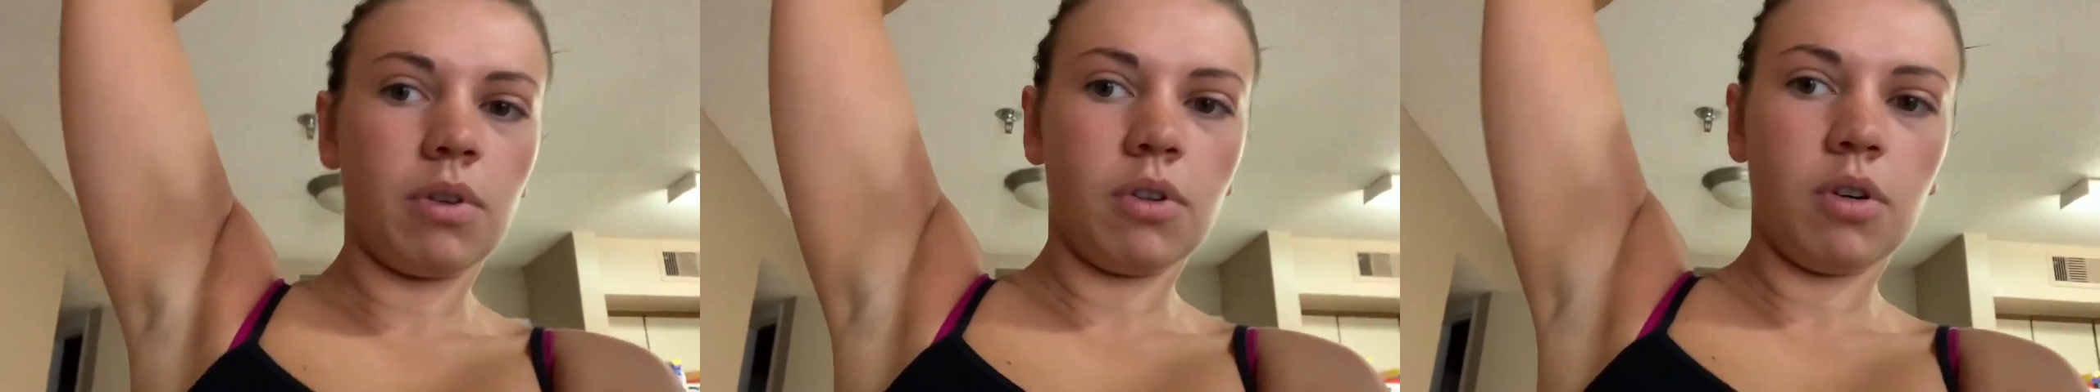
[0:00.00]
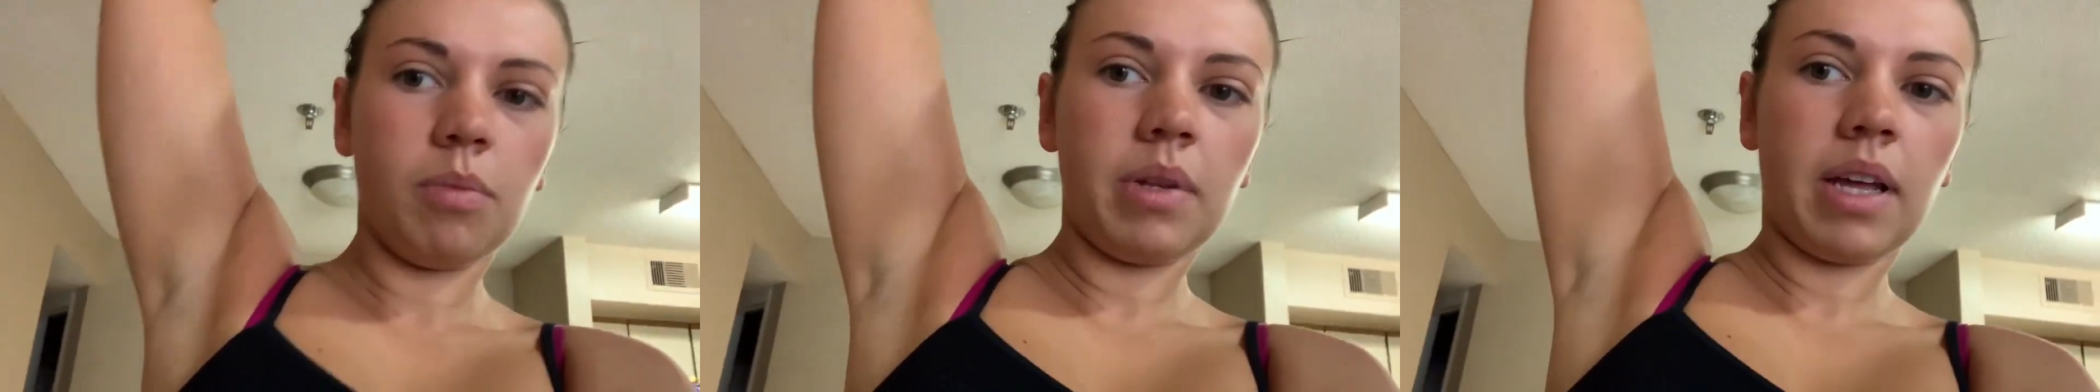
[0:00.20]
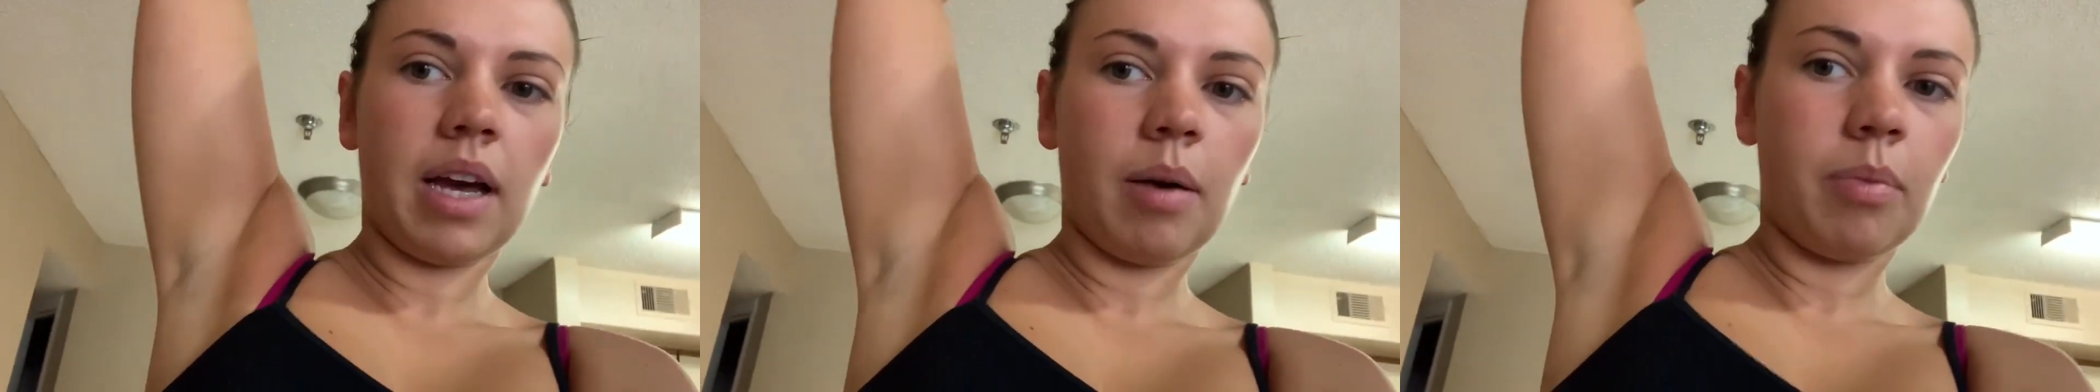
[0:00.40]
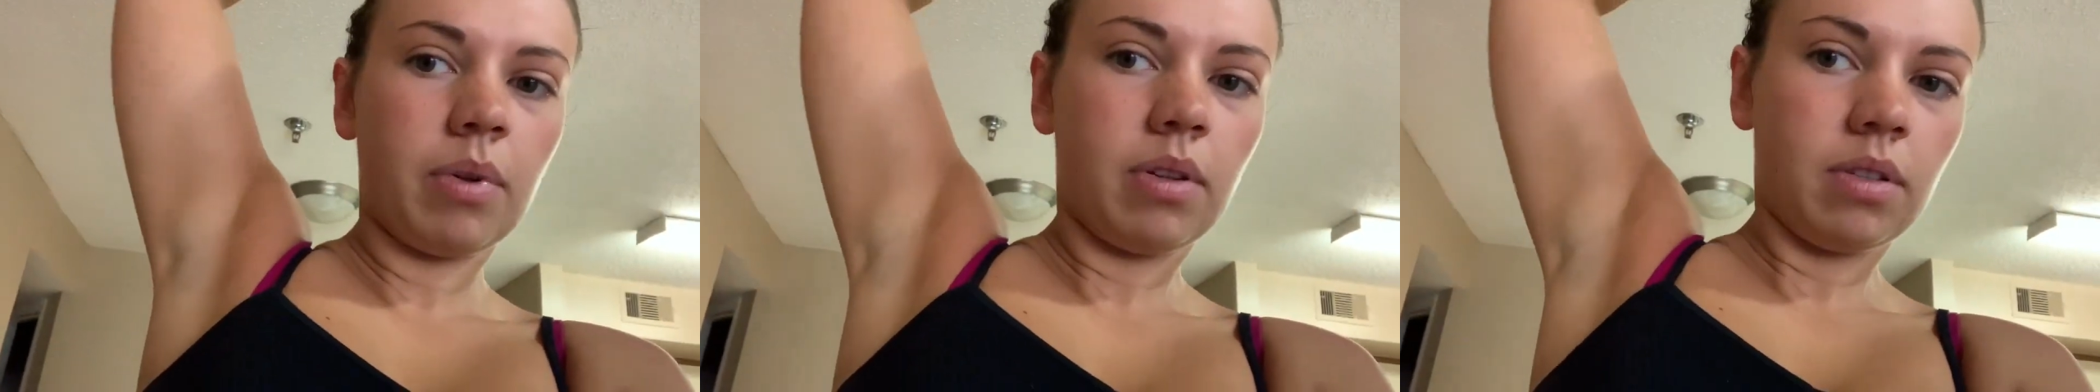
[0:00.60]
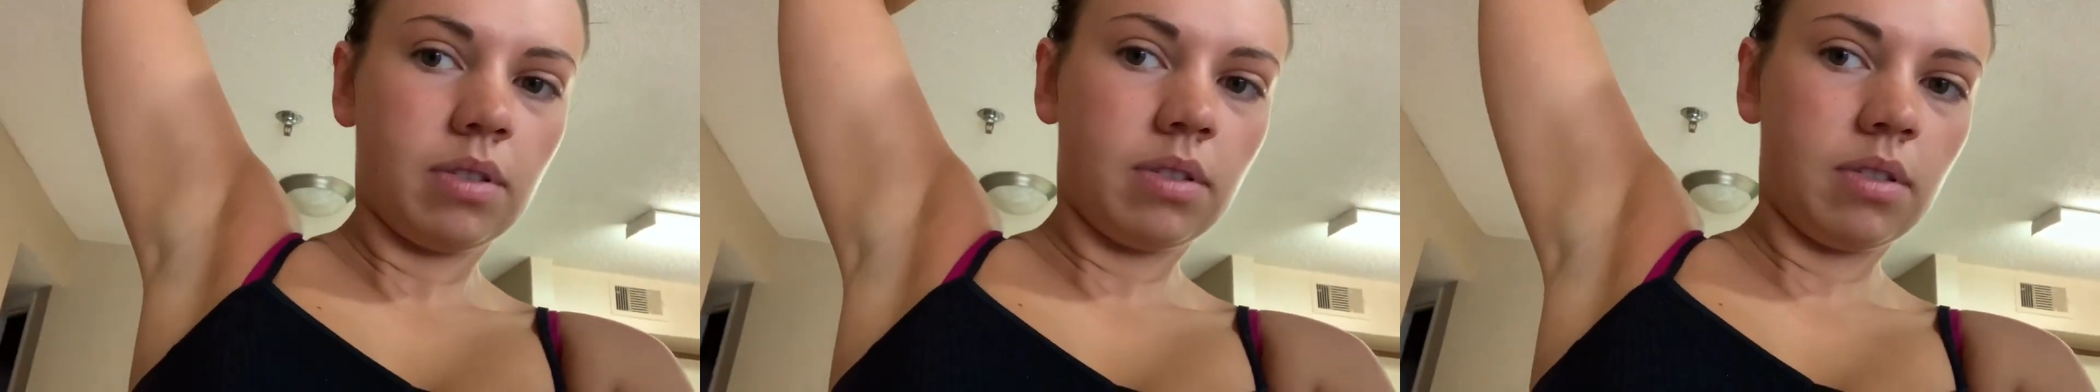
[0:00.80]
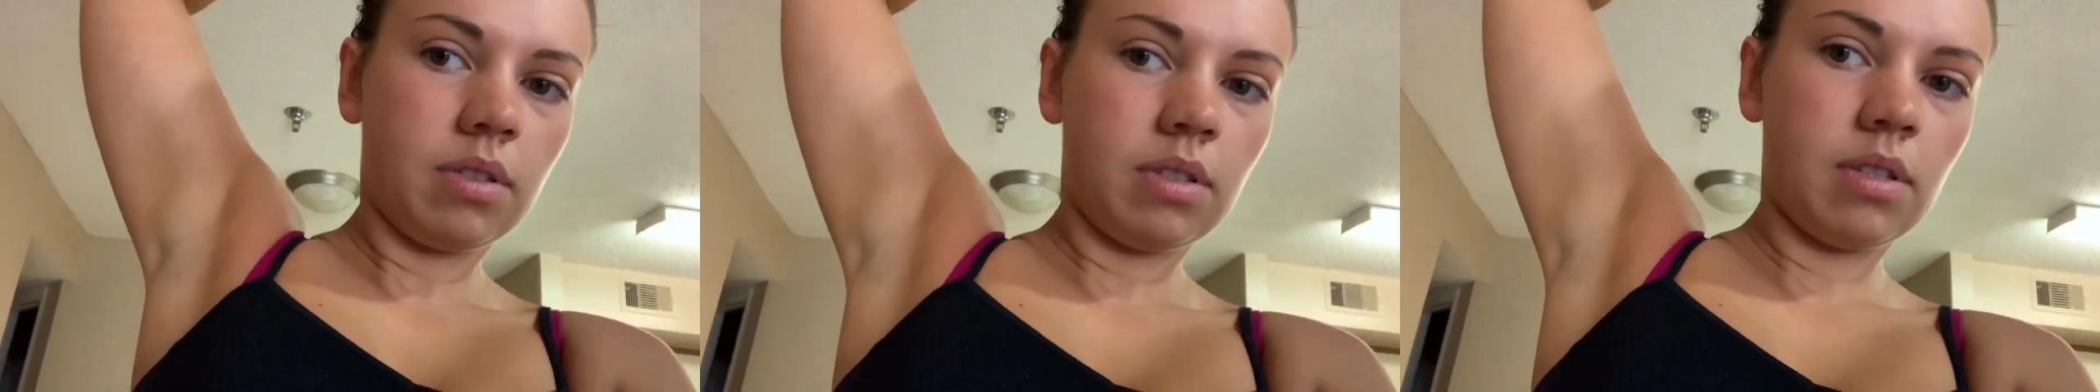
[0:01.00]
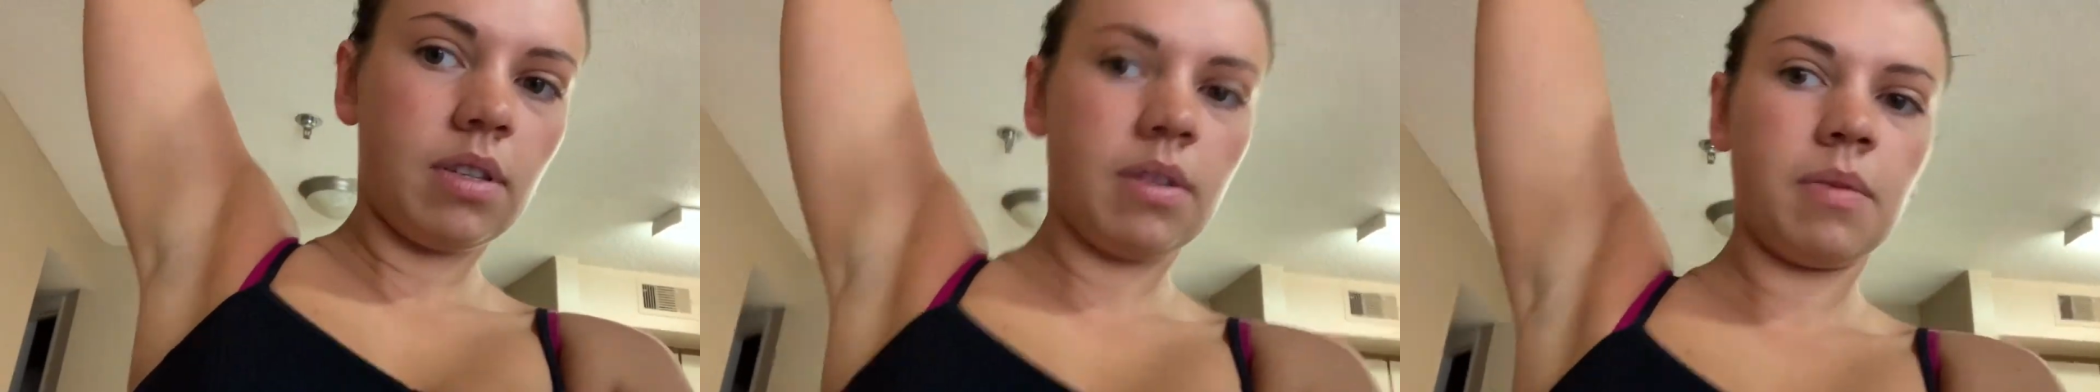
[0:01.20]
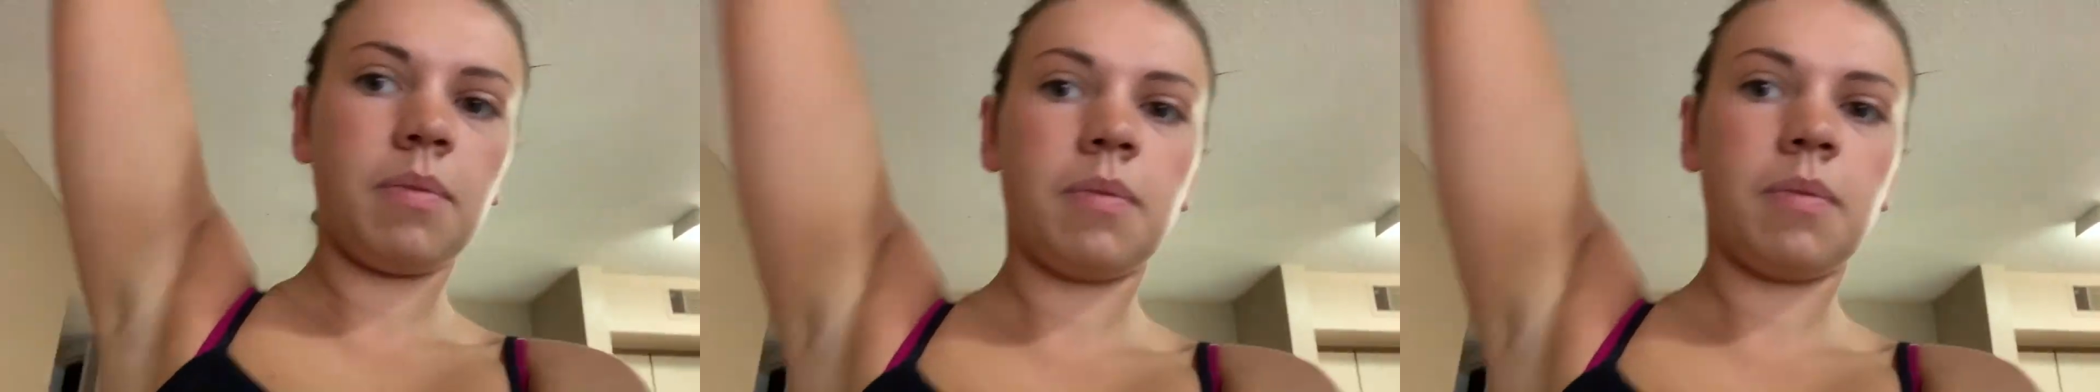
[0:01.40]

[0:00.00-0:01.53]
normally happens.